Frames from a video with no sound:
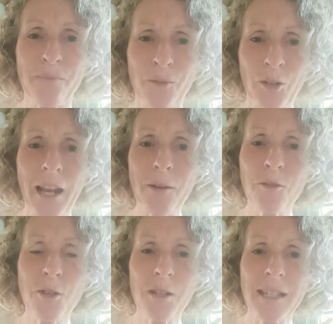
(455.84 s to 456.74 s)
good luck
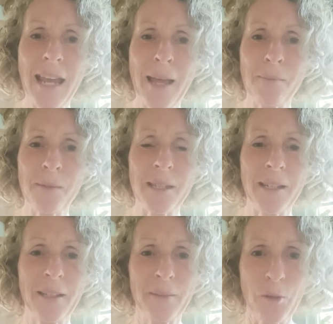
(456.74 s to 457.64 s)
with your exams.
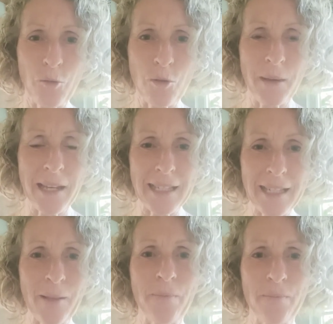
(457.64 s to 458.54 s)
All the best.
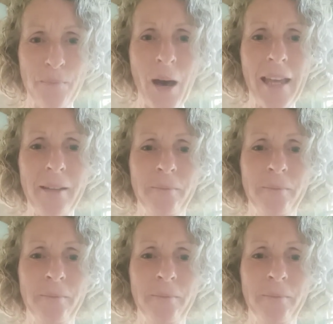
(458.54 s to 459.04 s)
Bye.